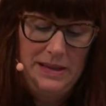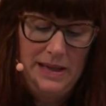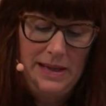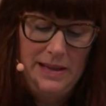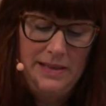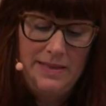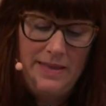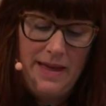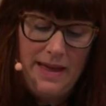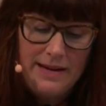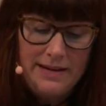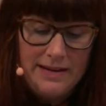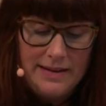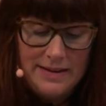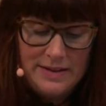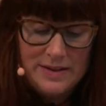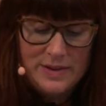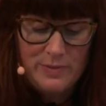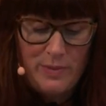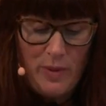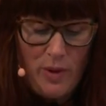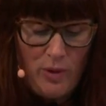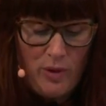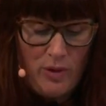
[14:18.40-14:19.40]
And then he
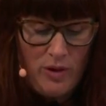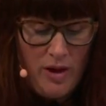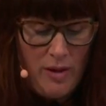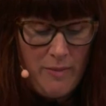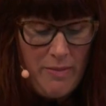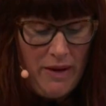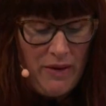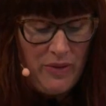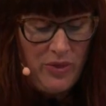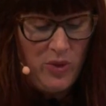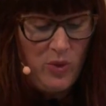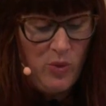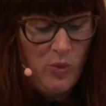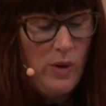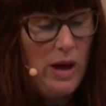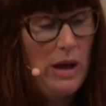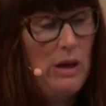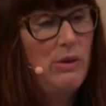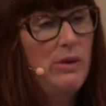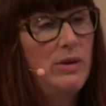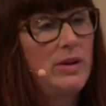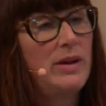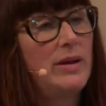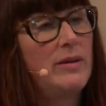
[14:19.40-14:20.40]
spoke about the
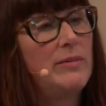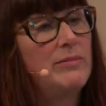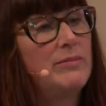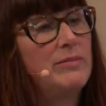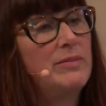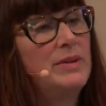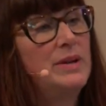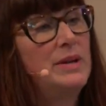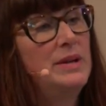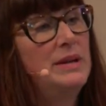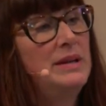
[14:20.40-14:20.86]
welcome